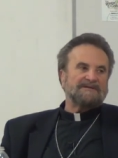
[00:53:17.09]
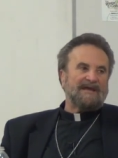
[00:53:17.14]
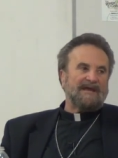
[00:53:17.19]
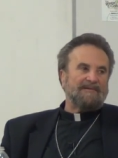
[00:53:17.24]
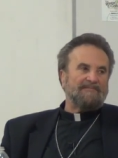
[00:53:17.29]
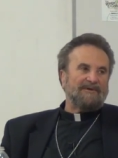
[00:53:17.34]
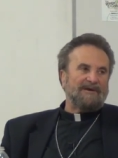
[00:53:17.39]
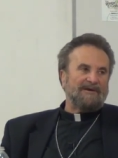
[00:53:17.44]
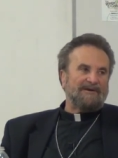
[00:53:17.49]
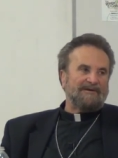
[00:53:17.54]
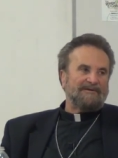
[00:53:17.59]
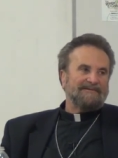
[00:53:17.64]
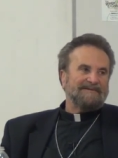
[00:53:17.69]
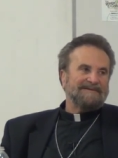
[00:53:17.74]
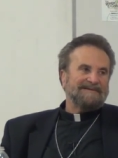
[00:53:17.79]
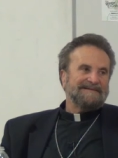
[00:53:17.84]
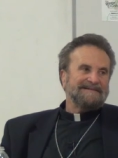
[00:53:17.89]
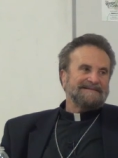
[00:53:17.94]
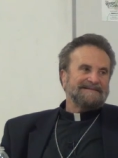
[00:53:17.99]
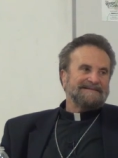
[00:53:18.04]
came here.
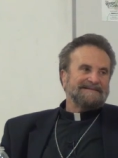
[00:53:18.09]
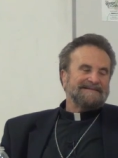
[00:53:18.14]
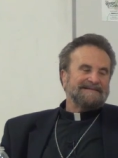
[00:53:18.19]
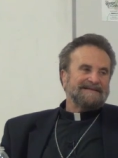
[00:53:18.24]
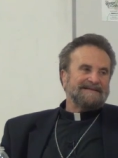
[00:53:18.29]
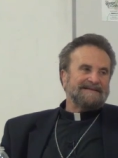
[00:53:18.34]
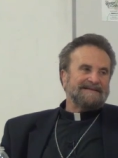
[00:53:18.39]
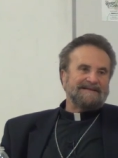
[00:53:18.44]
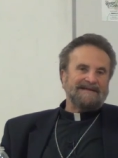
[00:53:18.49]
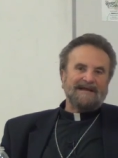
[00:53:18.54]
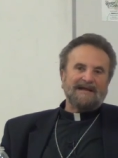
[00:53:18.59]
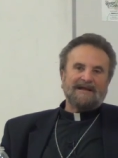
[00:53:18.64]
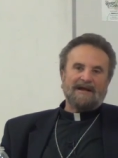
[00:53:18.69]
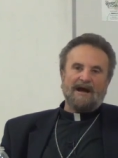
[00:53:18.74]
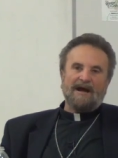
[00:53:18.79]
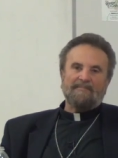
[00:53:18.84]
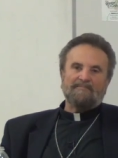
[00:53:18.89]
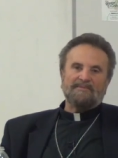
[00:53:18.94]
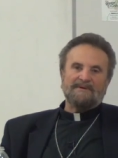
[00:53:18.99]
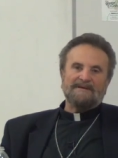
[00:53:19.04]
Mm-hmm. They
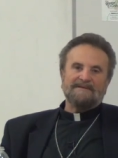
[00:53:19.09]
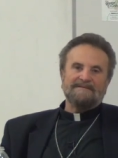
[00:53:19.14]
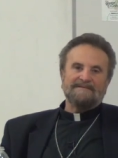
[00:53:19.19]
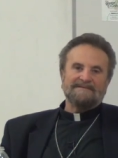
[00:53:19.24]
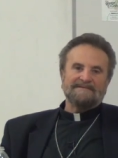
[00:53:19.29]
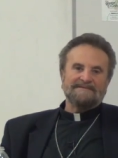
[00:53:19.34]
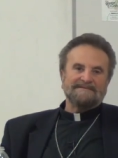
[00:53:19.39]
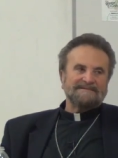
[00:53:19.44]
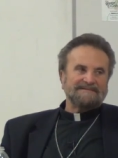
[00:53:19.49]
copied